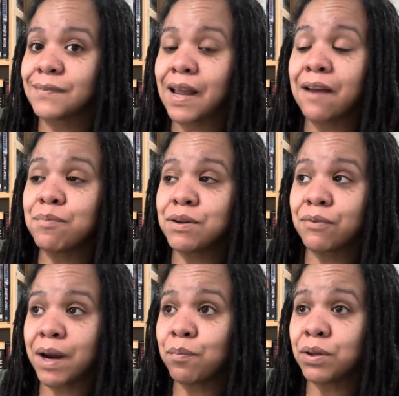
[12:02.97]
I've been
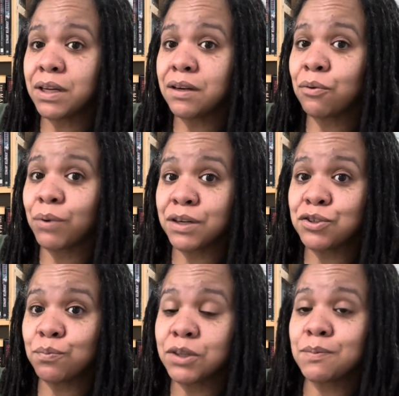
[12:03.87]
rambling way
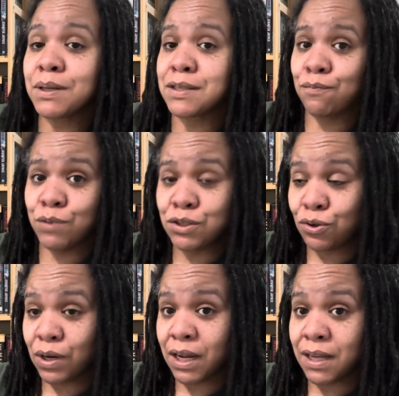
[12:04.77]
too much because I missed
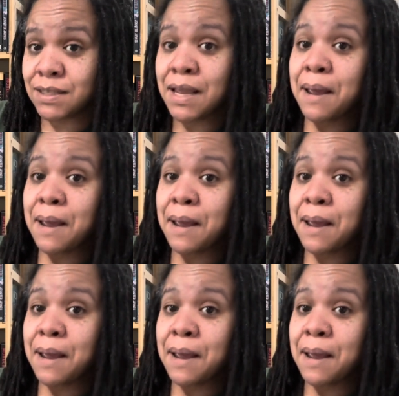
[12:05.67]
you guys.